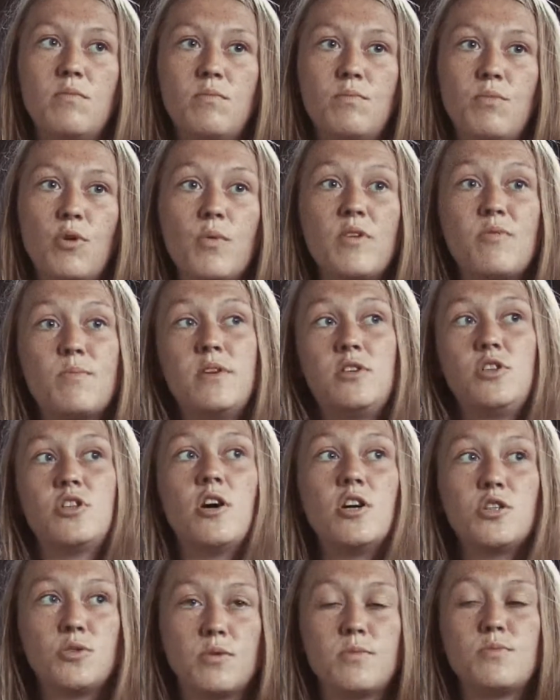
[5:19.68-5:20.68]
But we've been
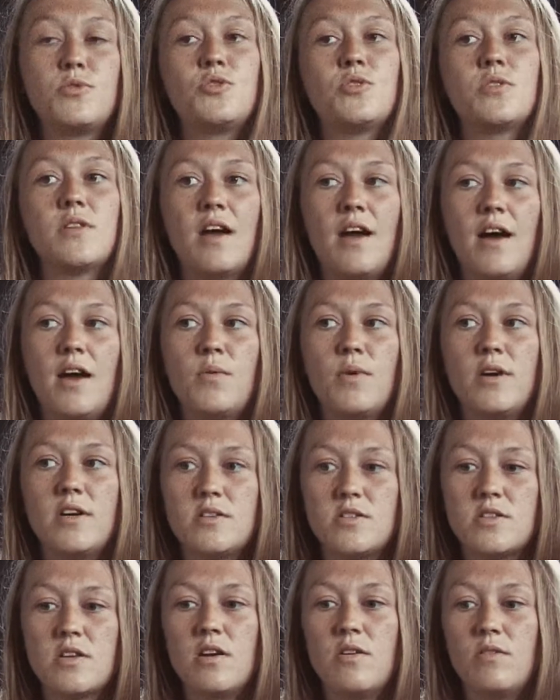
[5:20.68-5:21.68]
charged with obstruct the highway,
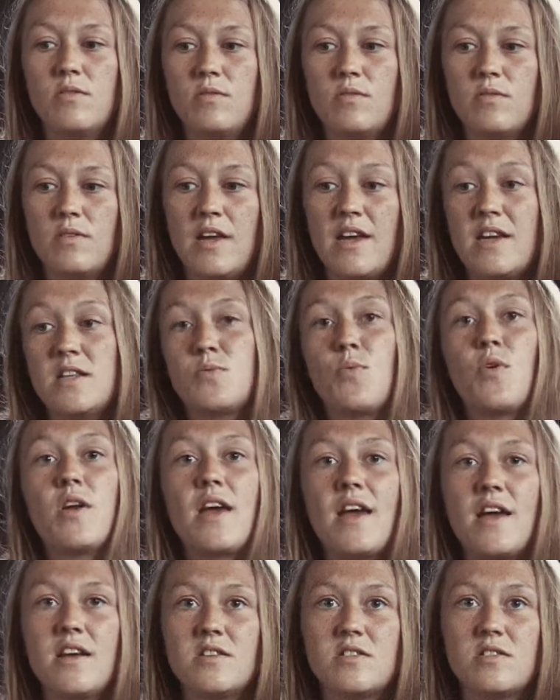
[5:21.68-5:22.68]
so it is what
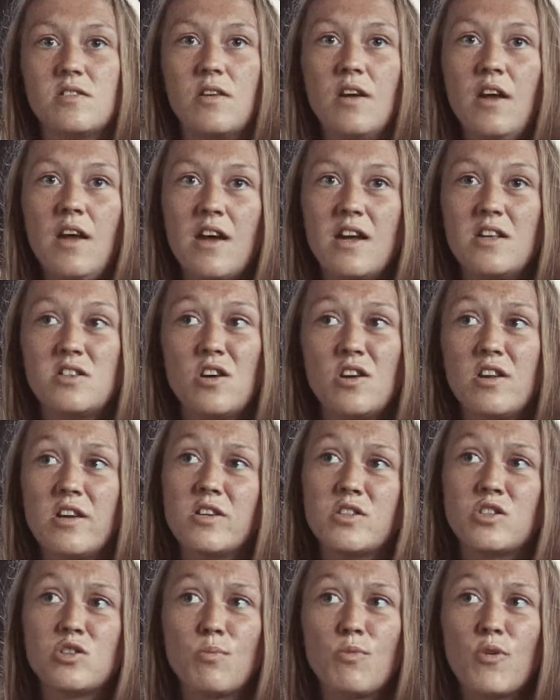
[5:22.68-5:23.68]
it is, and it's only
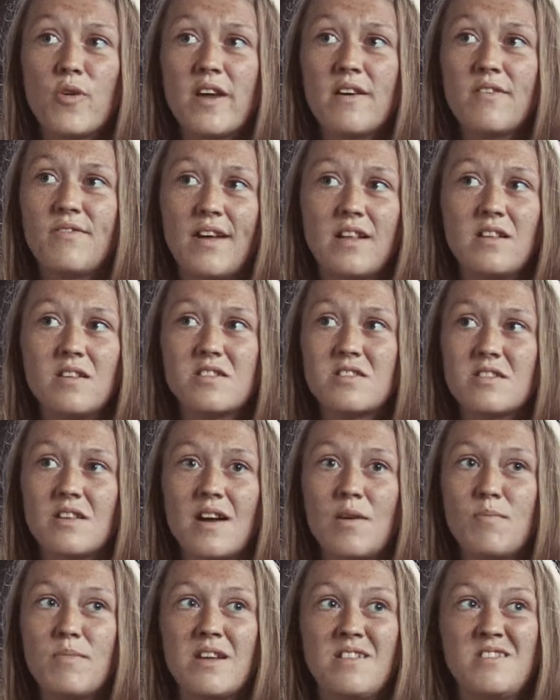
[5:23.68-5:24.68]
a summary offence, so
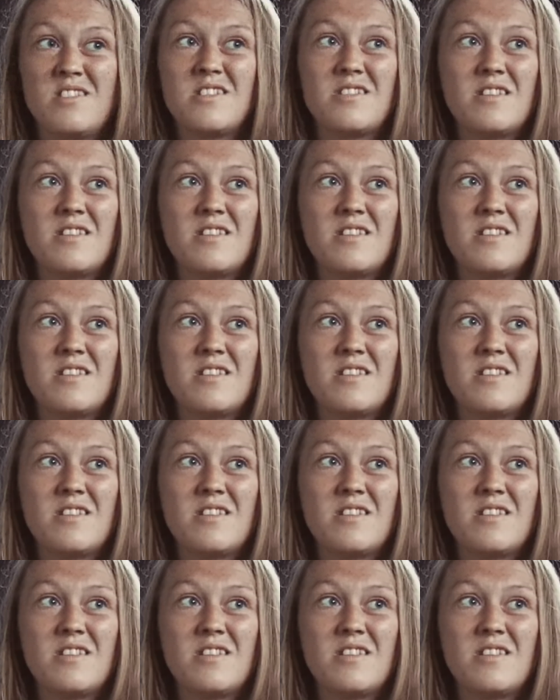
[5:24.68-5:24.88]
that means